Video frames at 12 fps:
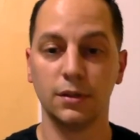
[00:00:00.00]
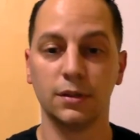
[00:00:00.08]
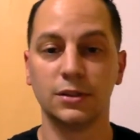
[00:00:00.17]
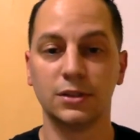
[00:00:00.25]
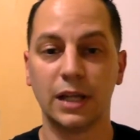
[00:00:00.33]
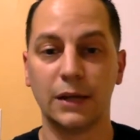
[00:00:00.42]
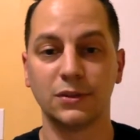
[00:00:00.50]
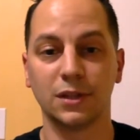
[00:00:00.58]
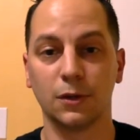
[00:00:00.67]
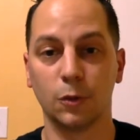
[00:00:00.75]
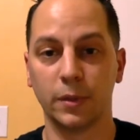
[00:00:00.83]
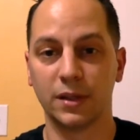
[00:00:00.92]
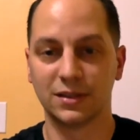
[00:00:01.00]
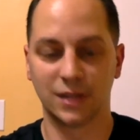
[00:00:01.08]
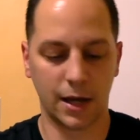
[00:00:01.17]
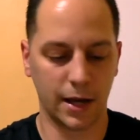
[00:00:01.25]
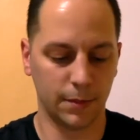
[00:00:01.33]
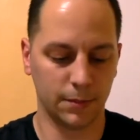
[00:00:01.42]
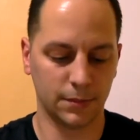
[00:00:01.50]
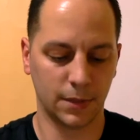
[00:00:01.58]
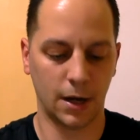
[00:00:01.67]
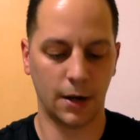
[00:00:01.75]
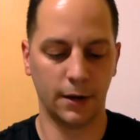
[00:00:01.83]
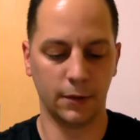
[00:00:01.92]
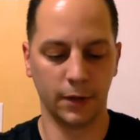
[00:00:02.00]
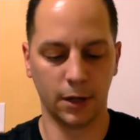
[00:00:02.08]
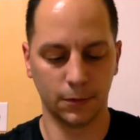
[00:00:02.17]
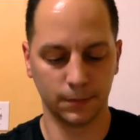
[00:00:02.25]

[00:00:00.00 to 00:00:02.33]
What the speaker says: saves a little bit of time. All right, here we go.